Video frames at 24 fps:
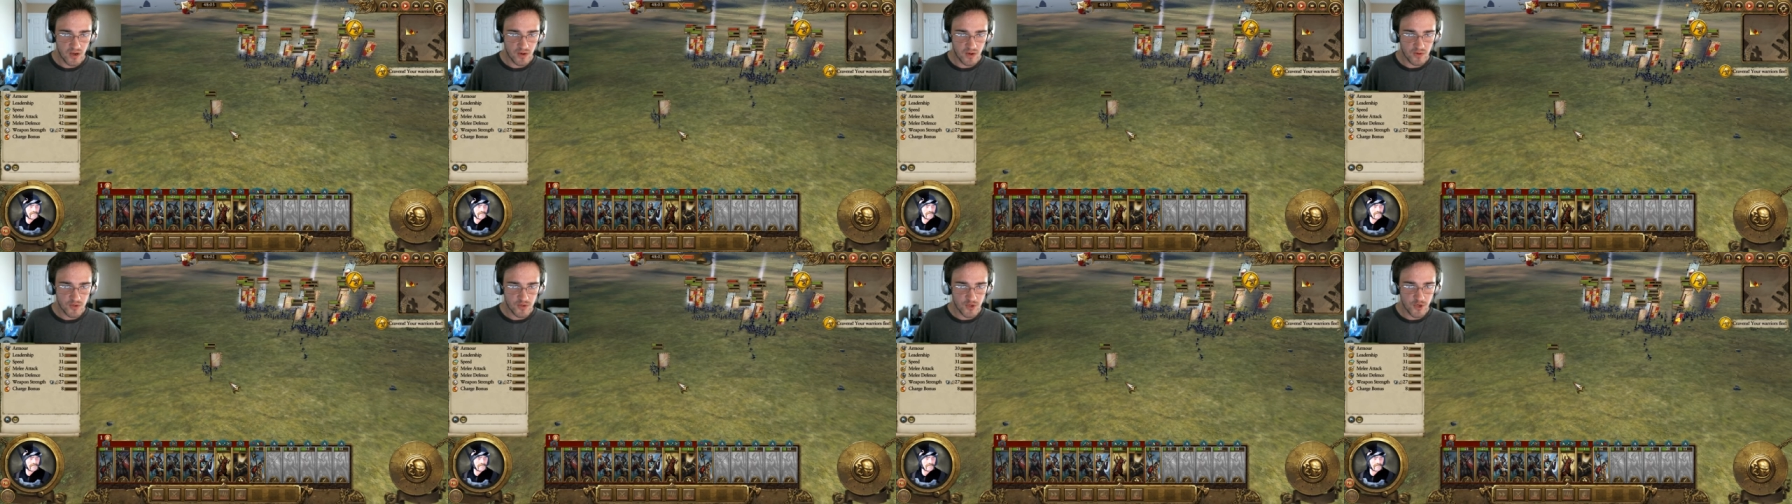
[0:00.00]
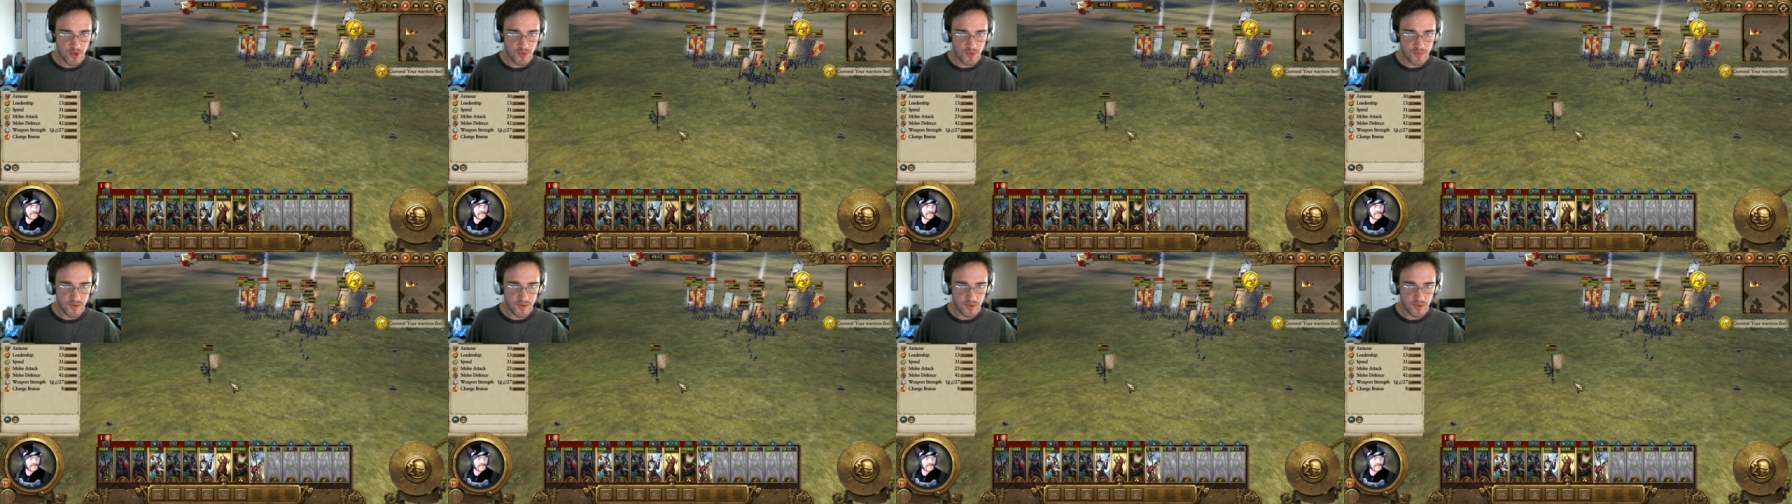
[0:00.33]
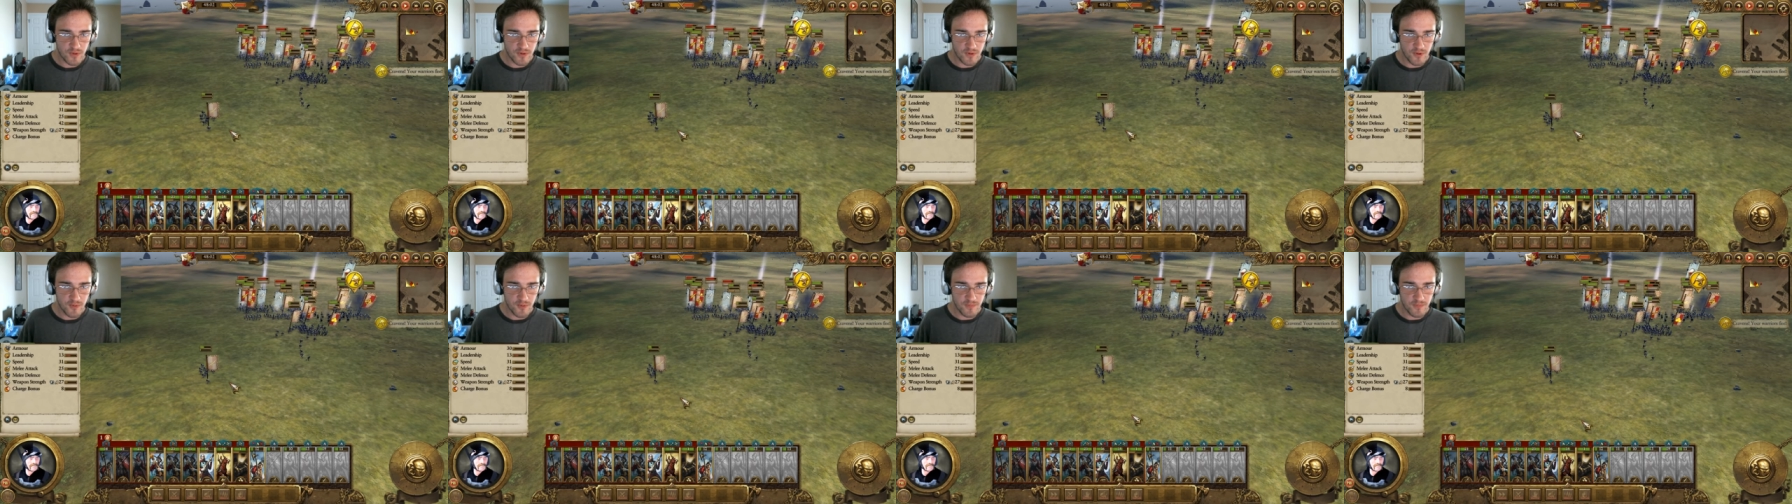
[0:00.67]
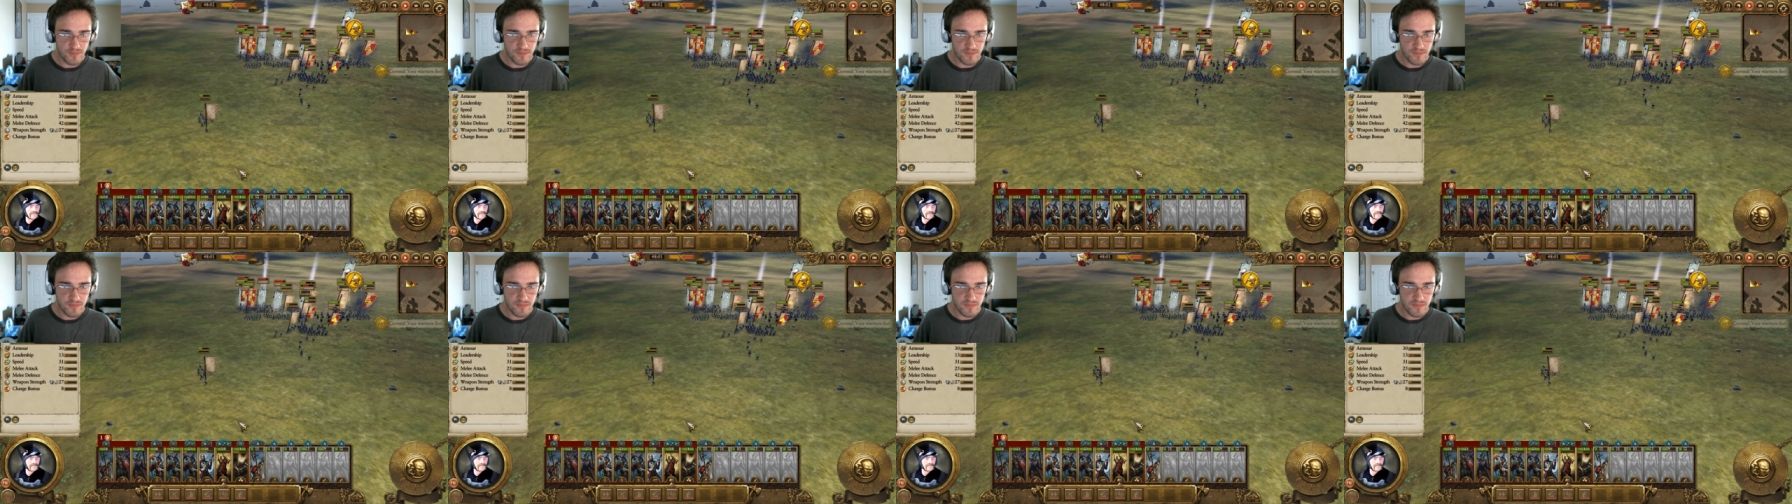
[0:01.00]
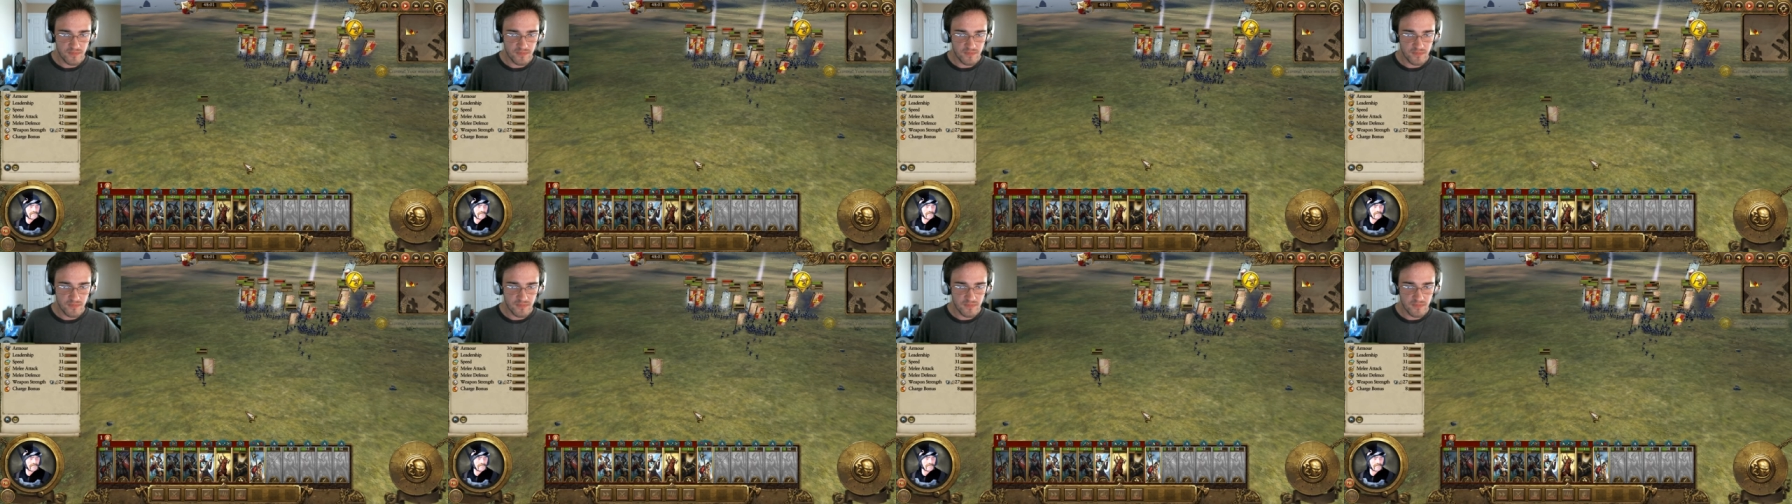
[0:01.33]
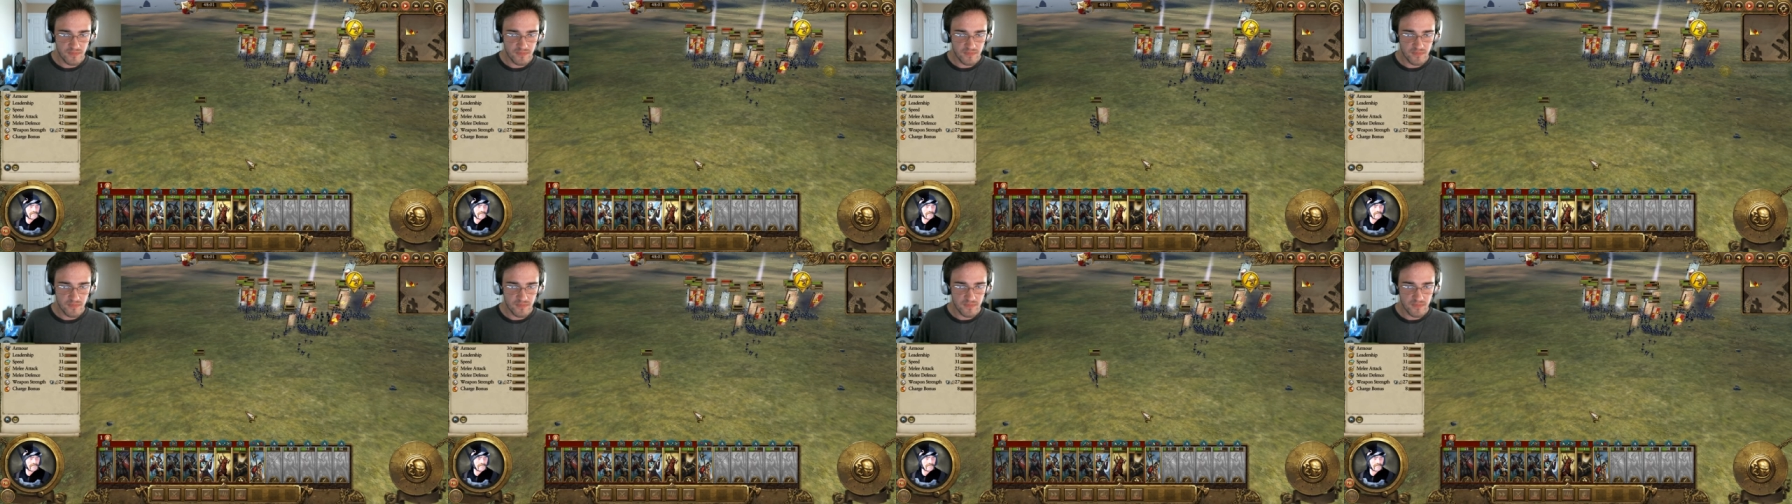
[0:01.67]
Uh oh. Troops regroup.
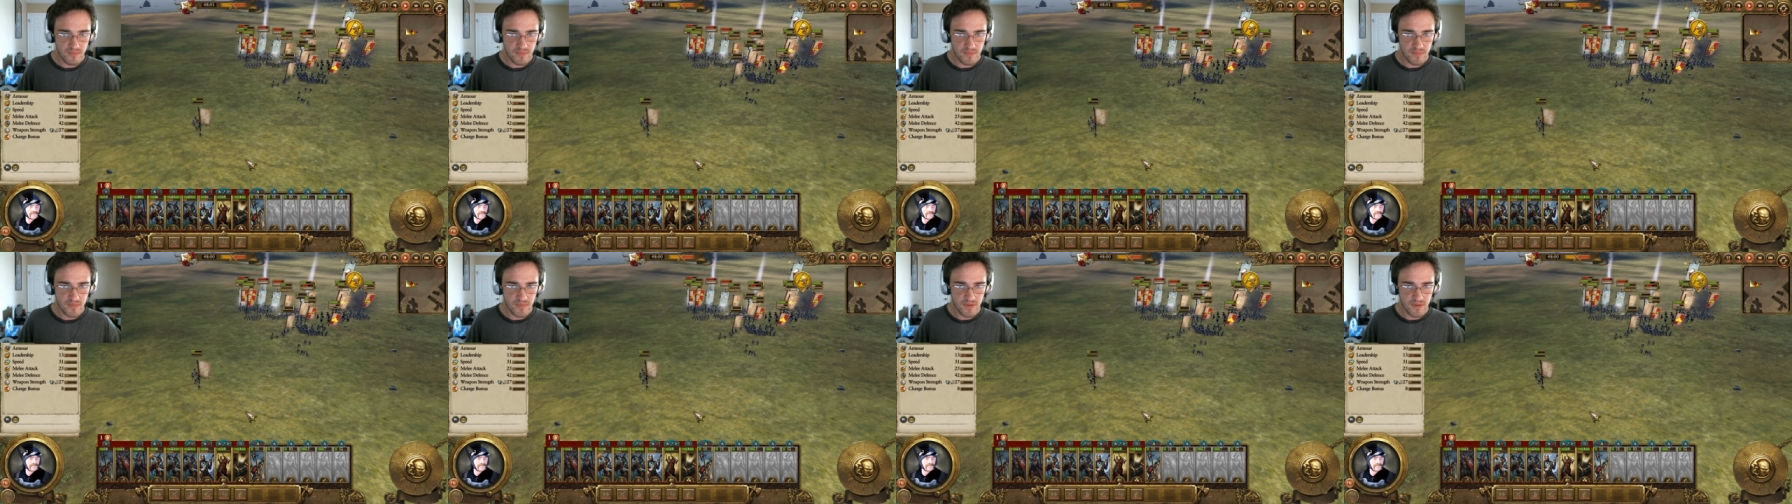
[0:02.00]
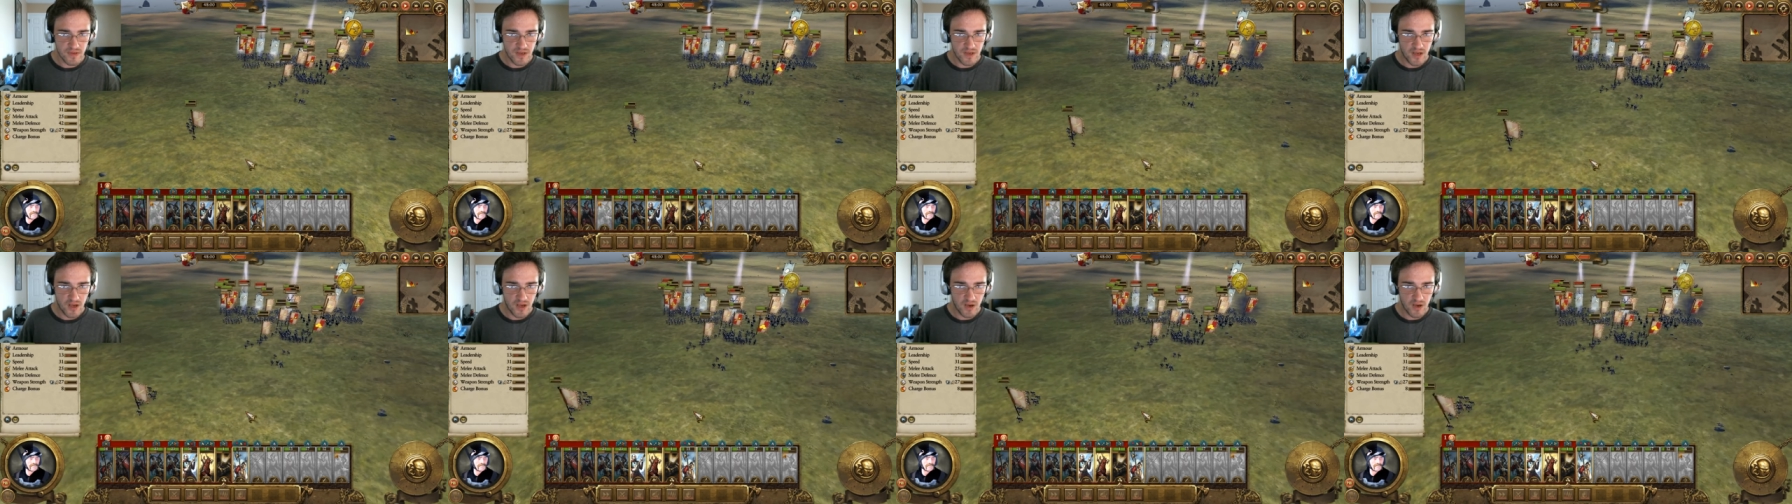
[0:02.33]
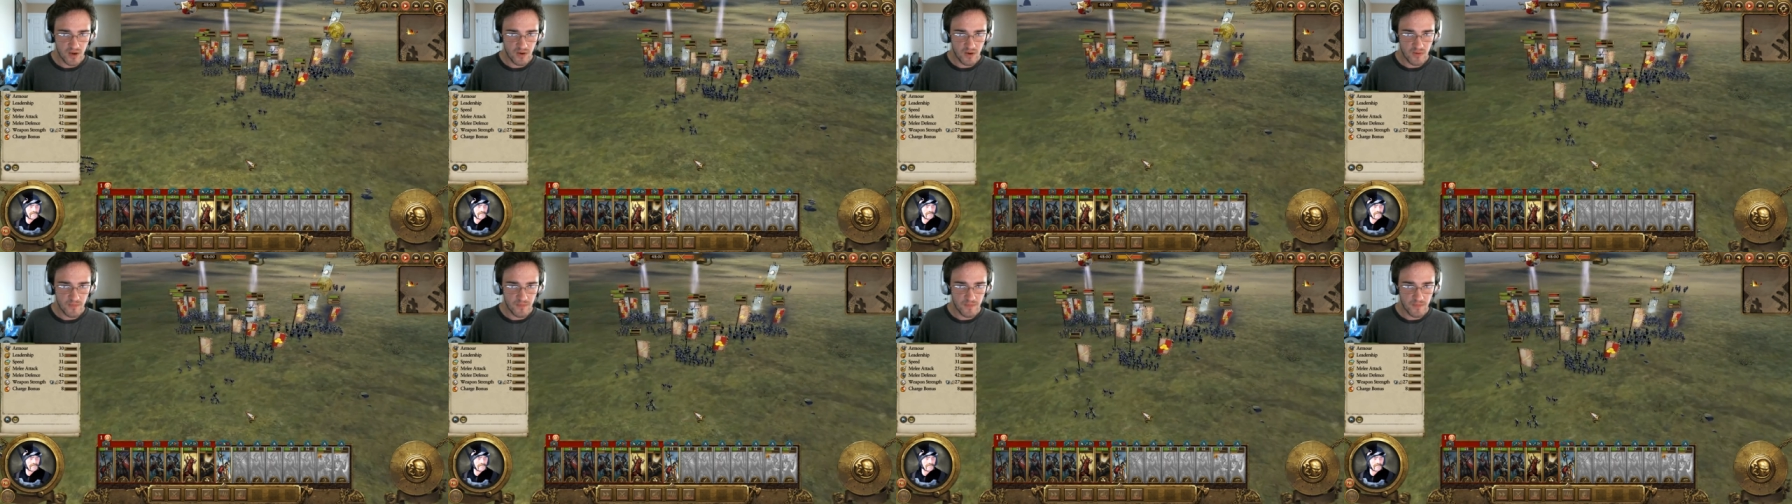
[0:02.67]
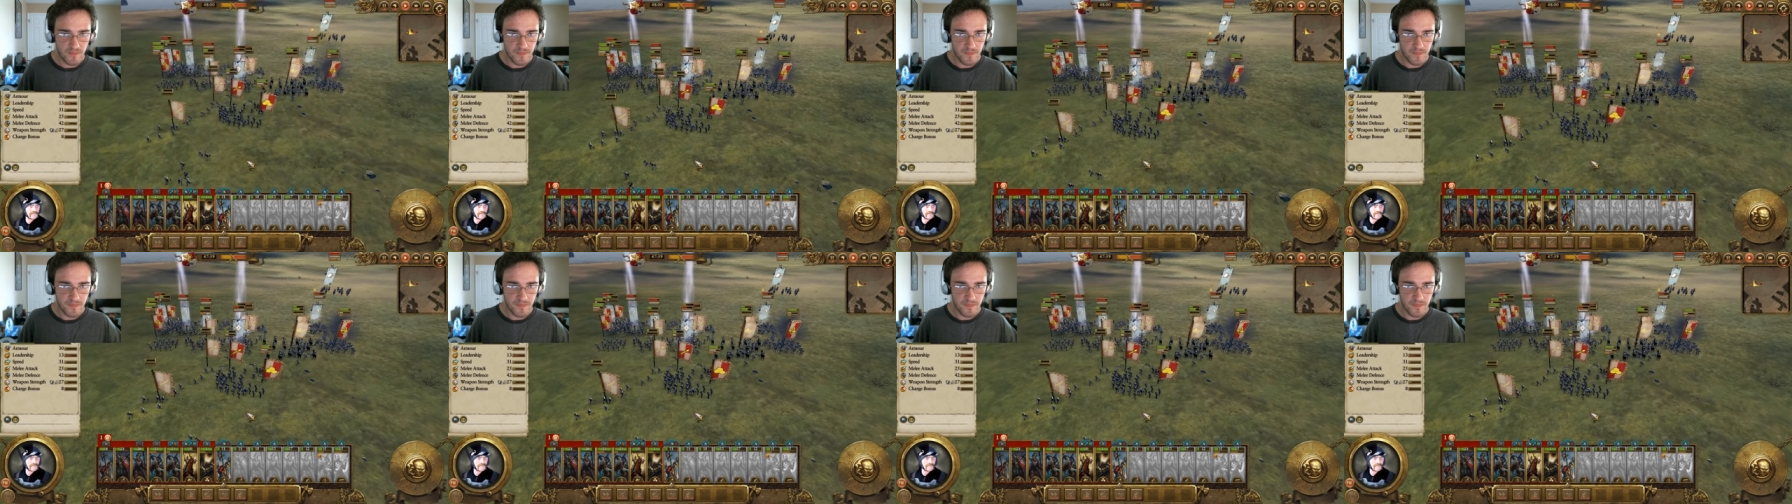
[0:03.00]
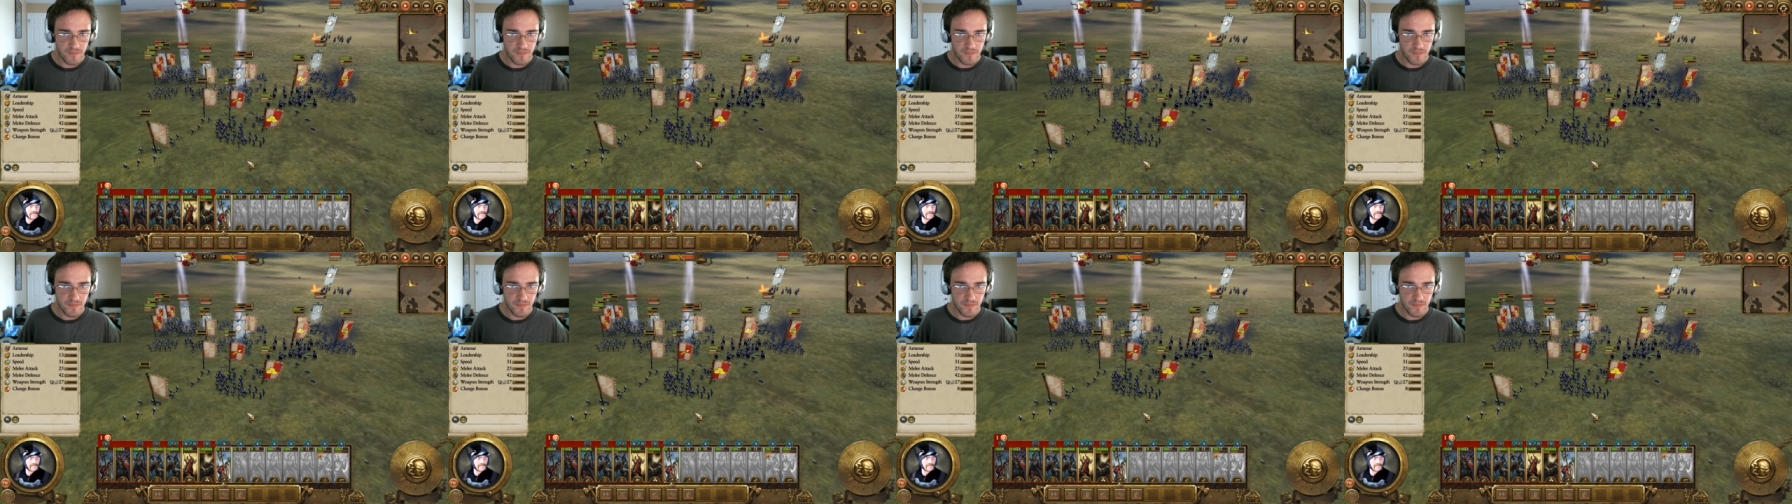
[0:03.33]
Uh oh.